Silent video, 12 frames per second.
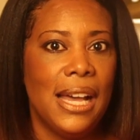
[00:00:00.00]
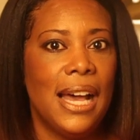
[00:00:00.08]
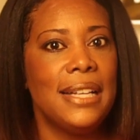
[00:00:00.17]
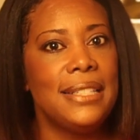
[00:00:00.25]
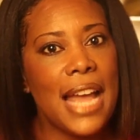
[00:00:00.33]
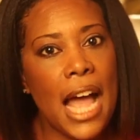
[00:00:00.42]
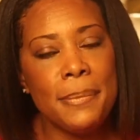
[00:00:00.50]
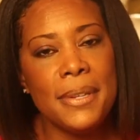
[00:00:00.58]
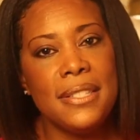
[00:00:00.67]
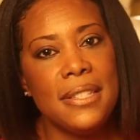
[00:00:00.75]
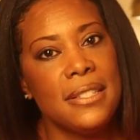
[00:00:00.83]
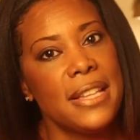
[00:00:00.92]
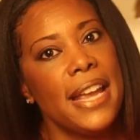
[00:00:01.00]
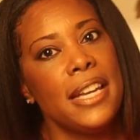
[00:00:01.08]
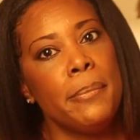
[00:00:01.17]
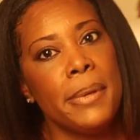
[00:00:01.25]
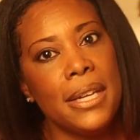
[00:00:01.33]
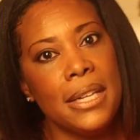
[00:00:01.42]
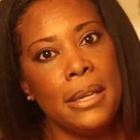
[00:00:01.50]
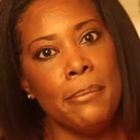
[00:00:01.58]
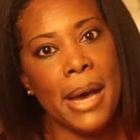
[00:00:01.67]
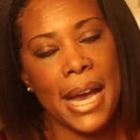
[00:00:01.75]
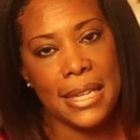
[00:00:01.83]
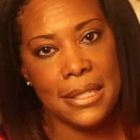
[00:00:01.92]
Adopt a sustainability
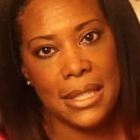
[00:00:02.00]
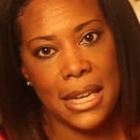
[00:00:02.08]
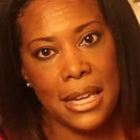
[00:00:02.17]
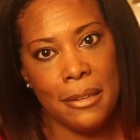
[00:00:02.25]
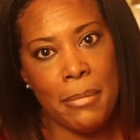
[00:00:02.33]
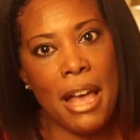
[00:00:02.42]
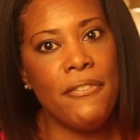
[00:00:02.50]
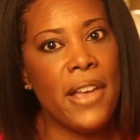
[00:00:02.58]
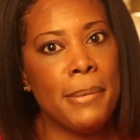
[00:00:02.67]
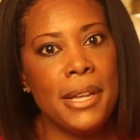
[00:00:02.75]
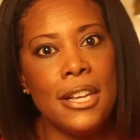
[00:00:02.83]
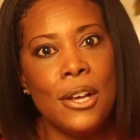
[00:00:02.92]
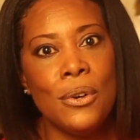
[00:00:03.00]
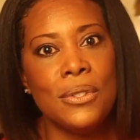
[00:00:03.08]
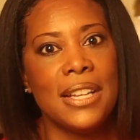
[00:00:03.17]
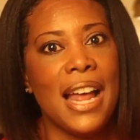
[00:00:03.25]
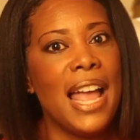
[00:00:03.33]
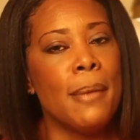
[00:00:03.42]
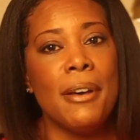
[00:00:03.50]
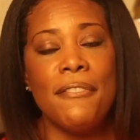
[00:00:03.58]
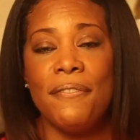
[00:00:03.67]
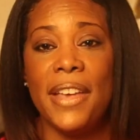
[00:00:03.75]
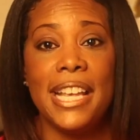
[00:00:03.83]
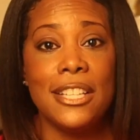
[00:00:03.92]
mindset. My family knows that I am a
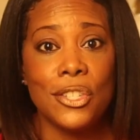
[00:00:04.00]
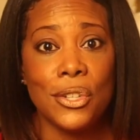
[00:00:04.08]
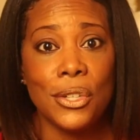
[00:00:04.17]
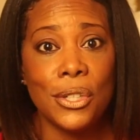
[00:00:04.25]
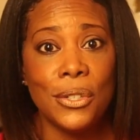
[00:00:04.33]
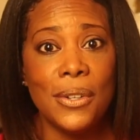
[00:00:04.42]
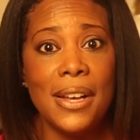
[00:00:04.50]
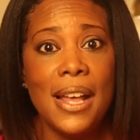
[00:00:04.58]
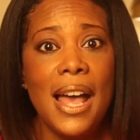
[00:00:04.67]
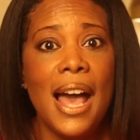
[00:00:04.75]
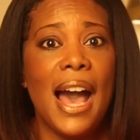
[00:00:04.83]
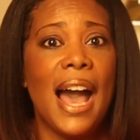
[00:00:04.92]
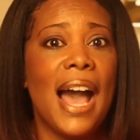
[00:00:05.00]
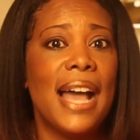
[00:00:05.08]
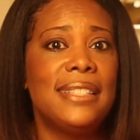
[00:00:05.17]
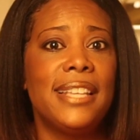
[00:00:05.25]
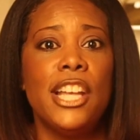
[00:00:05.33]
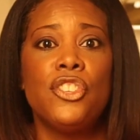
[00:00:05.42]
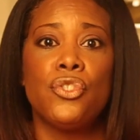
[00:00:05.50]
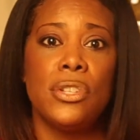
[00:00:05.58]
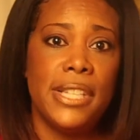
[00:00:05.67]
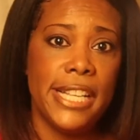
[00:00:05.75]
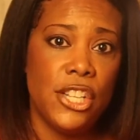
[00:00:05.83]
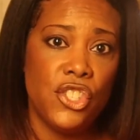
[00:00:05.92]
phase girl. I take
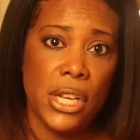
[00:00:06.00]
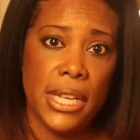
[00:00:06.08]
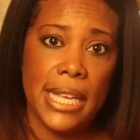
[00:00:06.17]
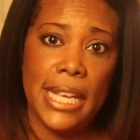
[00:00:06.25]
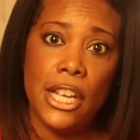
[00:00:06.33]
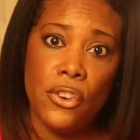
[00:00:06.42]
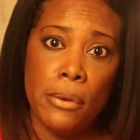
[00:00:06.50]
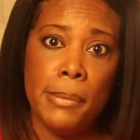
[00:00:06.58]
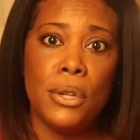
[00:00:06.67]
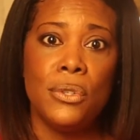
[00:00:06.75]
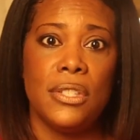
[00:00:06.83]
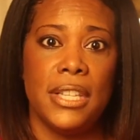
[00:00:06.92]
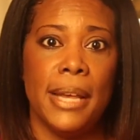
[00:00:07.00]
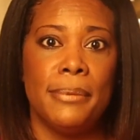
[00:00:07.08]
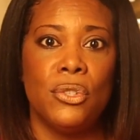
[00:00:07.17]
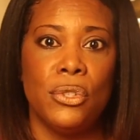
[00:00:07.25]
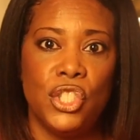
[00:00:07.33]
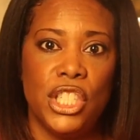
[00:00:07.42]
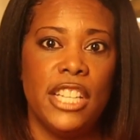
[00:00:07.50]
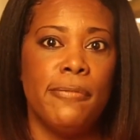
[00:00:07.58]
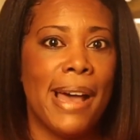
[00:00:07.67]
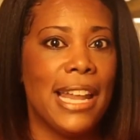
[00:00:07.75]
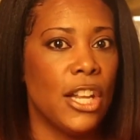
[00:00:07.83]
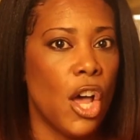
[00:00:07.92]
strategic, incremental steps to achieve
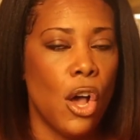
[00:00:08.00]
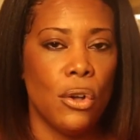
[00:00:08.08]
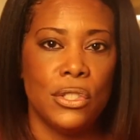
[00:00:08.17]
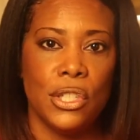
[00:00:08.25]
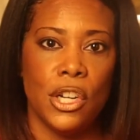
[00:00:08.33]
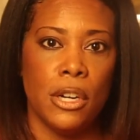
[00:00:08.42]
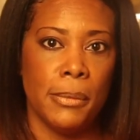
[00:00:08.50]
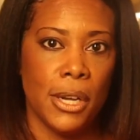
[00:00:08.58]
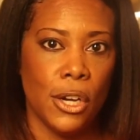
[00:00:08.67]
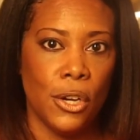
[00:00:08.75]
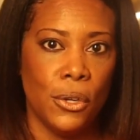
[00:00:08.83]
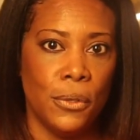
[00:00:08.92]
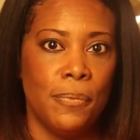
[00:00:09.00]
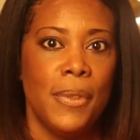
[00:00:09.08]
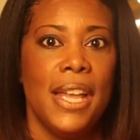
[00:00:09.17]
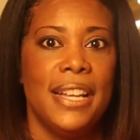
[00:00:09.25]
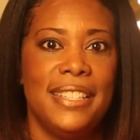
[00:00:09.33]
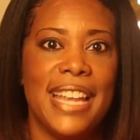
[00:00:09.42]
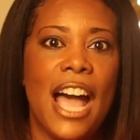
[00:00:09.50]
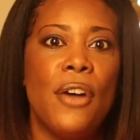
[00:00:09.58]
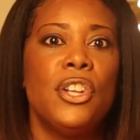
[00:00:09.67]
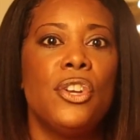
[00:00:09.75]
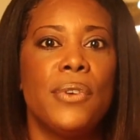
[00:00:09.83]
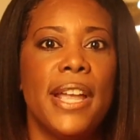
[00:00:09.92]
my long-term goal.
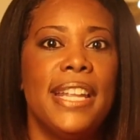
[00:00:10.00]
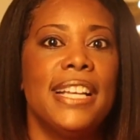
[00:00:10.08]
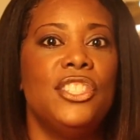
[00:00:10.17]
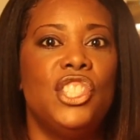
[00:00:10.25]
Down to creating a